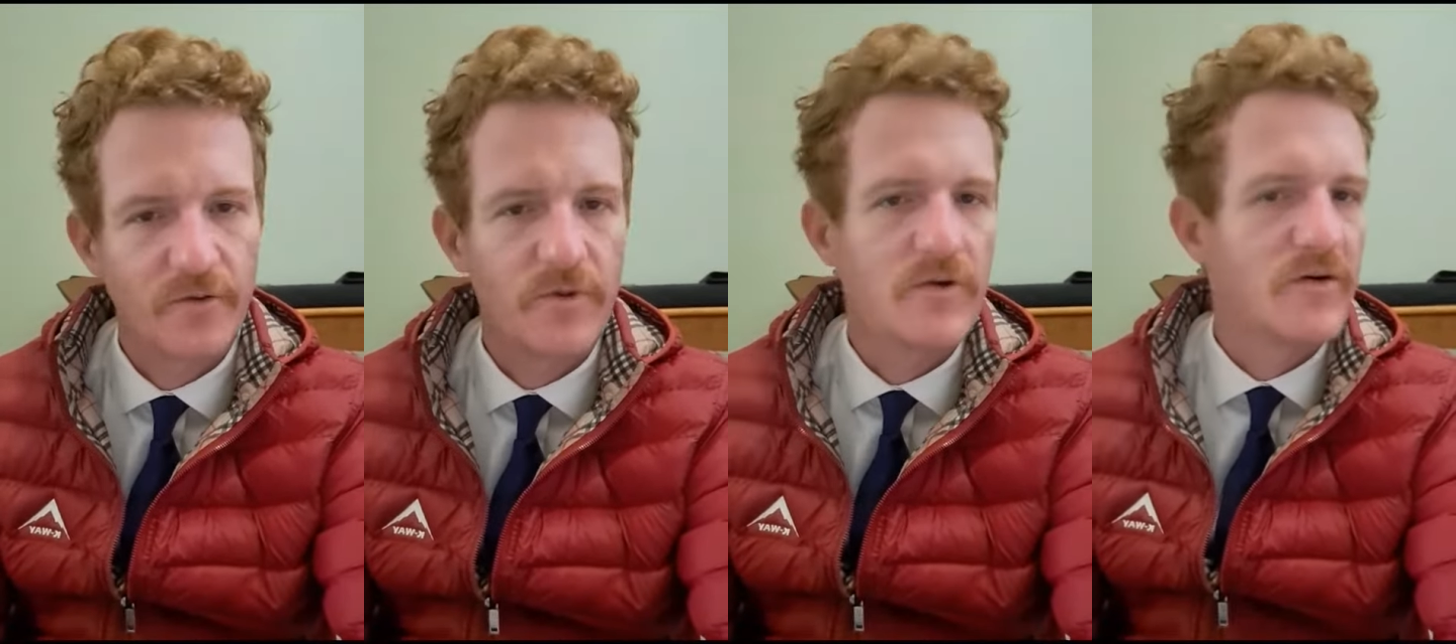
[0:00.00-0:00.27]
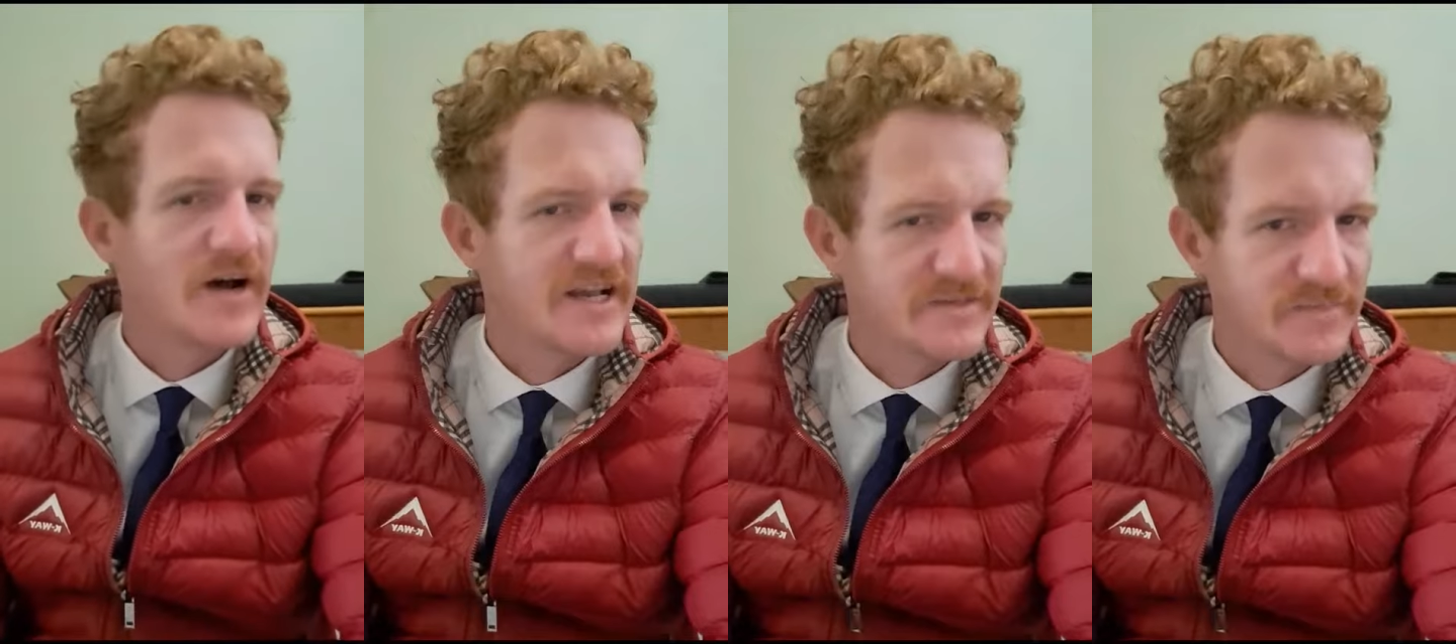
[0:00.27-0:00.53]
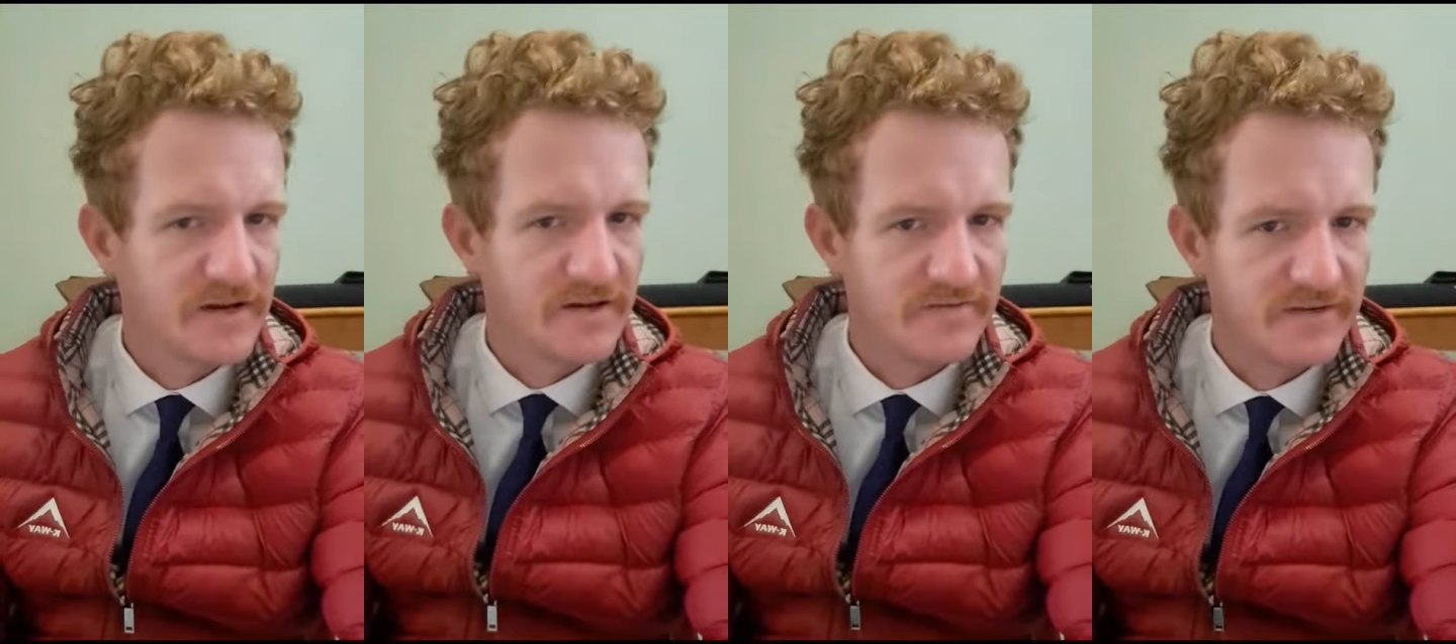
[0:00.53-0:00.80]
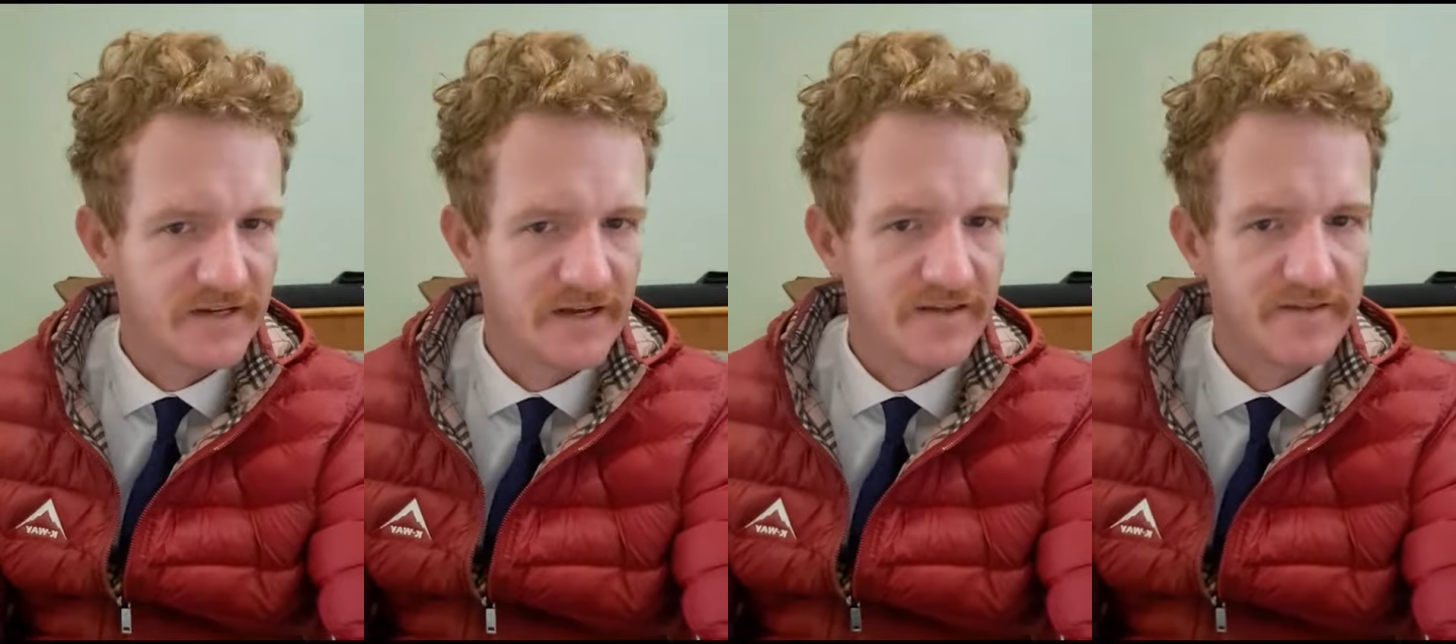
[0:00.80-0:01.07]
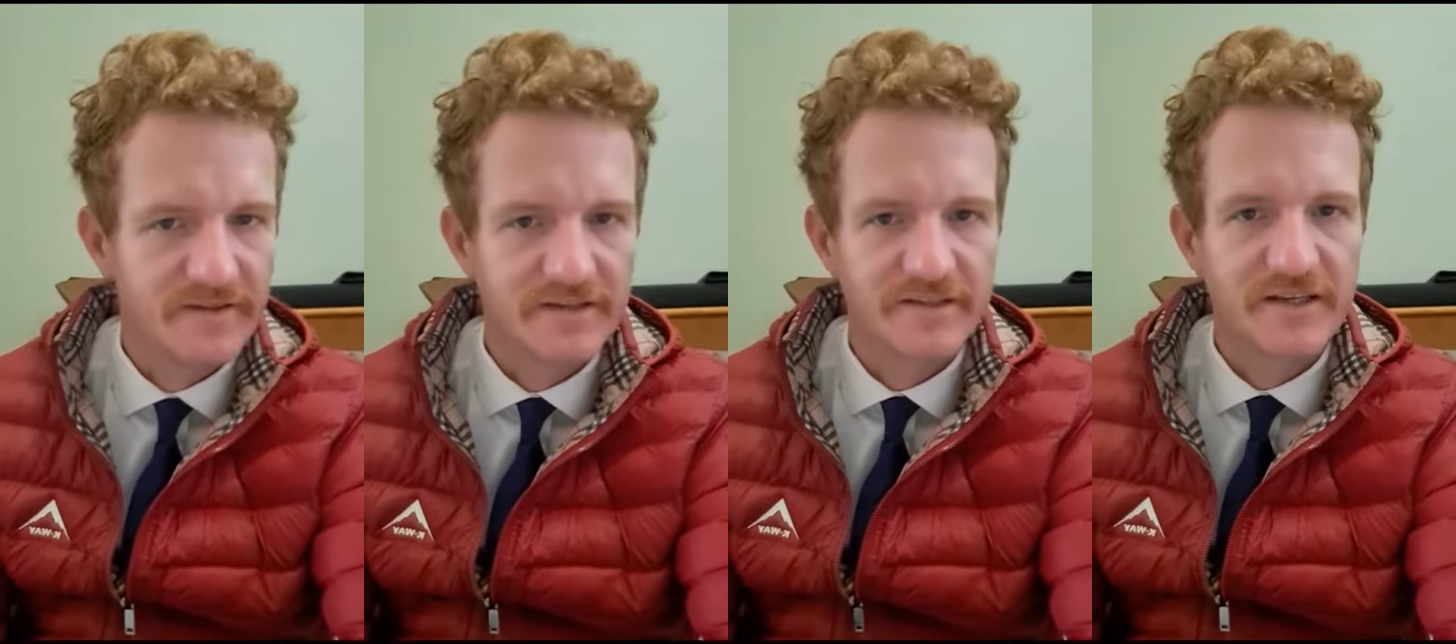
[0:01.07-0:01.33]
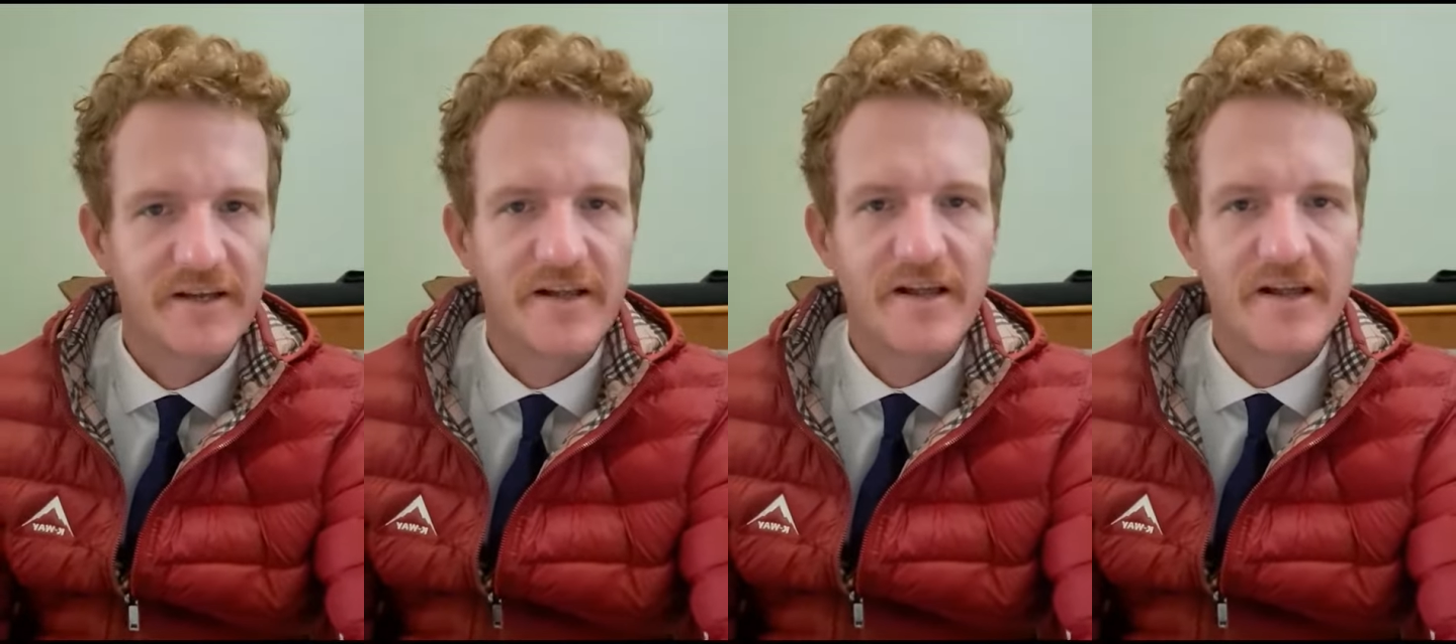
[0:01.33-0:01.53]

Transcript: We rise by lifting others.